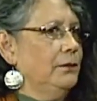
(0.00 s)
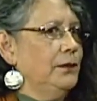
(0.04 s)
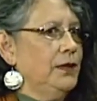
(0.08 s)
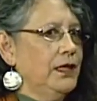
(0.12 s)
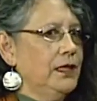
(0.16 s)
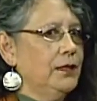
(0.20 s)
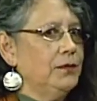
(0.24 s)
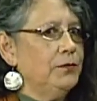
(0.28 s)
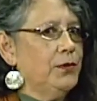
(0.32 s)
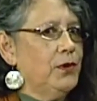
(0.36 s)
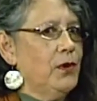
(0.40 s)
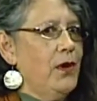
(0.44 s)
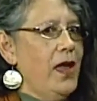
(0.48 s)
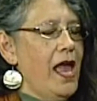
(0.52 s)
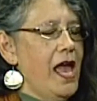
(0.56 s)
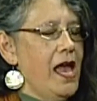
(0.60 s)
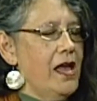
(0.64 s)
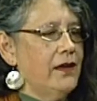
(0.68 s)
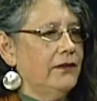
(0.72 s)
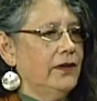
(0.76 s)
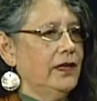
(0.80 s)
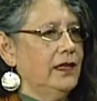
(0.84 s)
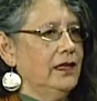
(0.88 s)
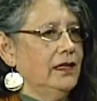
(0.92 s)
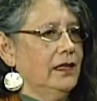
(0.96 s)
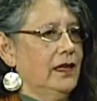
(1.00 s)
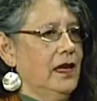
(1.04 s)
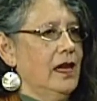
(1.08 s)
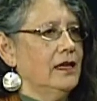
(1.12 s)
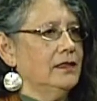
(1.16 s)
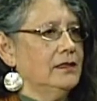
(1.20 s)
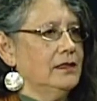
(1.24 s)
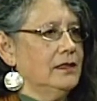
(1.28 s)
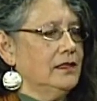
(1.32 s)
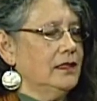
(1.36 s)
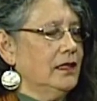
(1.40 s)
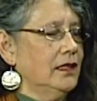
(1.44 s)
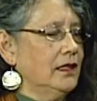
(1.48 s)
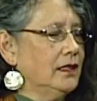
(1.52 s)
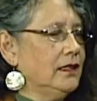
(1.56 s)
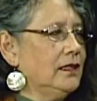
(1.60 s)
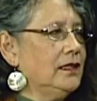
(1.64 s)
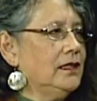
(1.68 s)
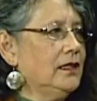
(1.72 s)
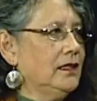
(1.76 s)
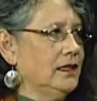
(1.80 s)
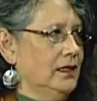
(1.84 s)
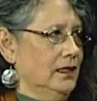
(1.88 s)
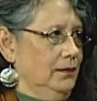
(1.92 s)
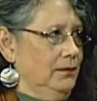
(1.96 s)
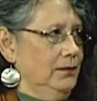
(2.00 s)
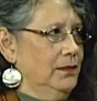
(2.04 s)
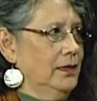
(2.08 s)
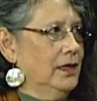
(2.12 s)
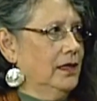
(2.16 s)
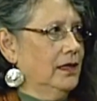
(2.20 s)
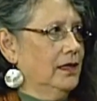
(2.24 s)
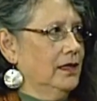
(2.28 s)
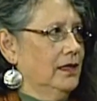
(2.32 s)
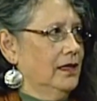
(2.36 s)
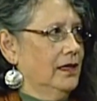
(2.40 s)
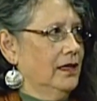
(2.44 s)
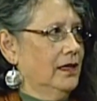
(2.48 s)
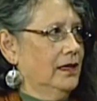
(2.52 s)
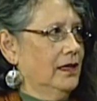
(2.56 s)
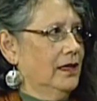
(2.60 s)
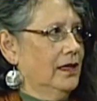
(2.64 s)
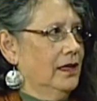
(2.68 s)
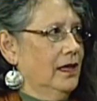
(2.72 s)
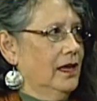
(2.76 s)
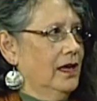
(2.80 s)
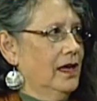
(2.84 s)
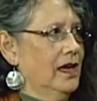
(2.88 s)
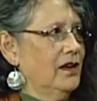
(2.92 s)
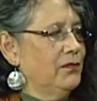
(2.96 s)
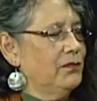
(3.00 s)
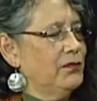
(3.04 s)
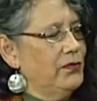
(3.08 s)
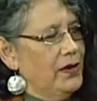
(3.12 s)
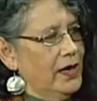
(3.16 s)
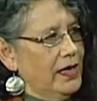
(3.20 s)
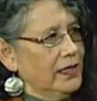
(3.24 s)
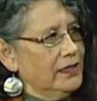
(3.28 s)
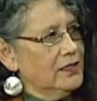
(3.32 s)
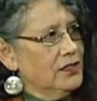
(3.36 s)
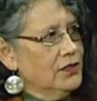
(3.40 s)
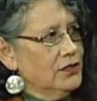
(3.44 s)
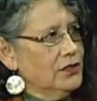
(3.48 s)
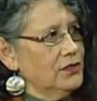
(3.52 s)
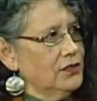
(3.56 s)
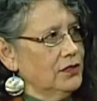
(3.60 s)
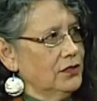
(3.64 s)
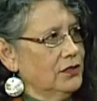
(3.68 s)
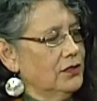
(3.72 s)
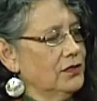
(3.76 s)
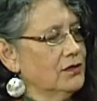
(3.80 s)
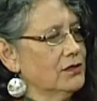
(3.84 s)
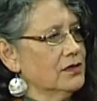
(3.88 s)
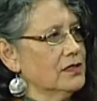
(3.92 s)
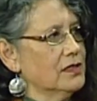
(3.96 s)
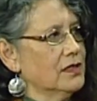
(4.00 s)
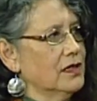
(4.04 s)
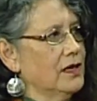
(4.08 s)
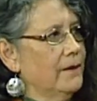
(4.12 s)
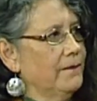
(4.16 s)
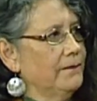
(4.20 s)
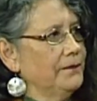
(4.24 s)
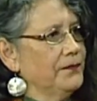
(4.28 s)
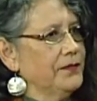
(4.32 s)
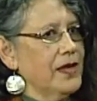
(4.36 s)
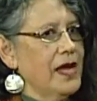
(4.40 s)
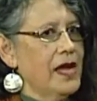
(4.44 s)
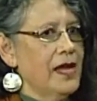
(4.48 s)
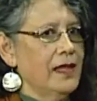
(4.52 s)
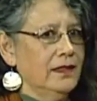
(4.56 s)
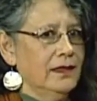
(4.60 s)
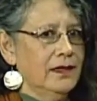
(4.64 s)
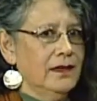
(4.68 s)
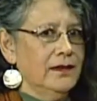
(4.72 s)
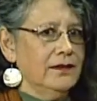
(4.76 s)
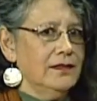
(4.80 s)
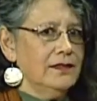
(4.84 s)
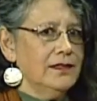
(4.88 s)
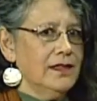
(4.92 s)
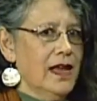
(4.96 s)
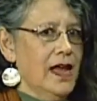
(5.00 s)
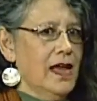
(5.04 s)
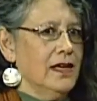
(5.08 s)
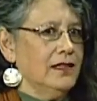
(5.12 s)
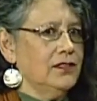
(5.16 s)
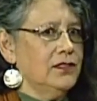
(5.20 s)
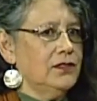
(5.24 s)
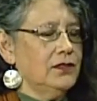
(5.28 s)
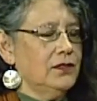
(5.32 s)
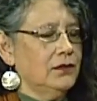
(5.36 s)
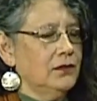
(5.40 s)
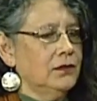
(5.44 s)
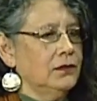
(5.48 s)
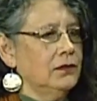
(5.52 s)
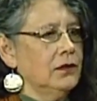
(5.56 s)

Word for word: people having a team of practitioners mm -hmm. on their side to